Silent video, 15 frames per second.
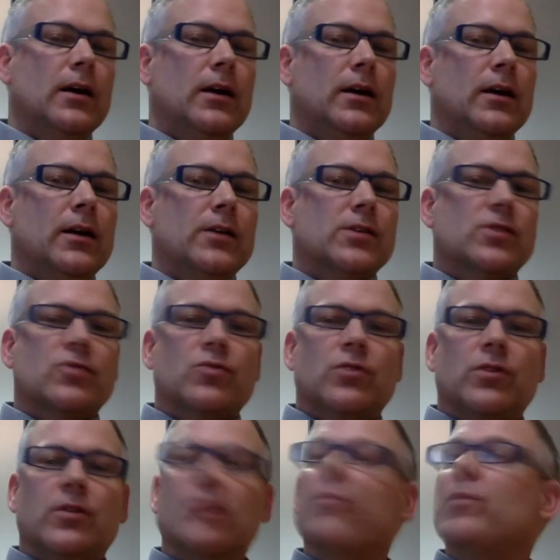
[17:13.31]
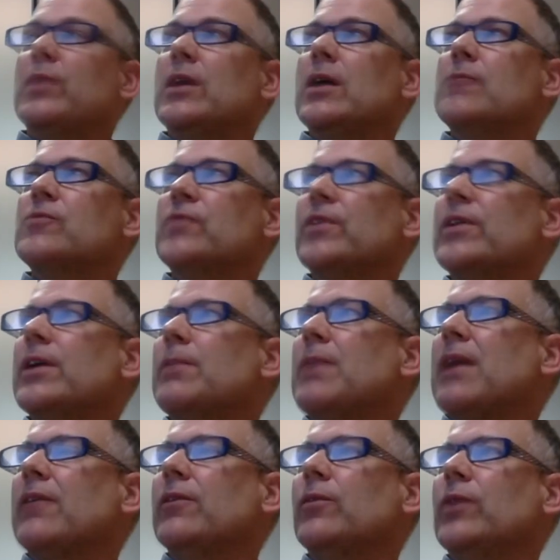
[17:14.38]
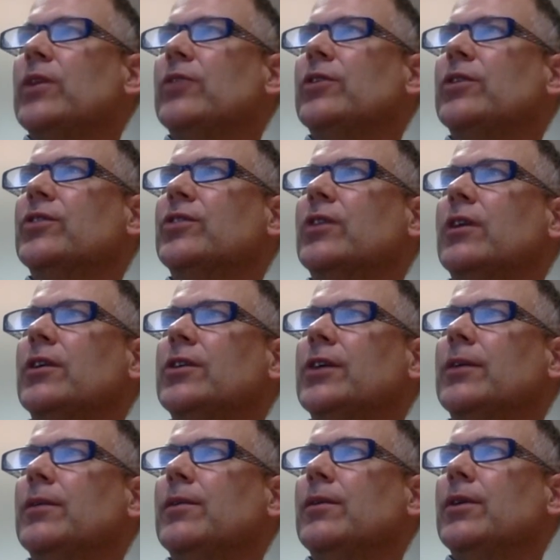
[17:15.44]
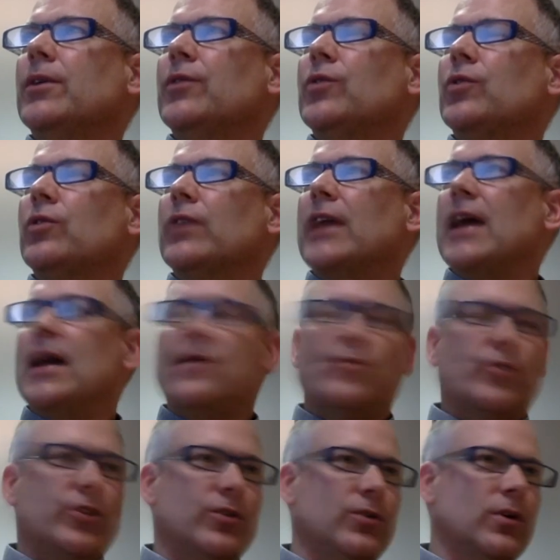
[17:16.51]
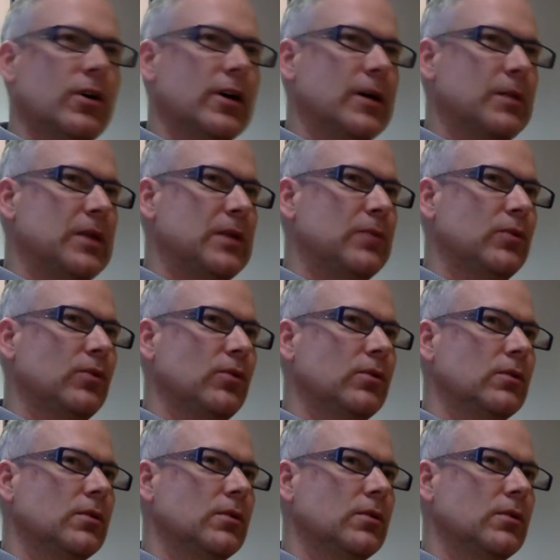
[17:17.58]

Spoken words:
it becomes very apparent when you're in a startup that if you're not careful, you hire people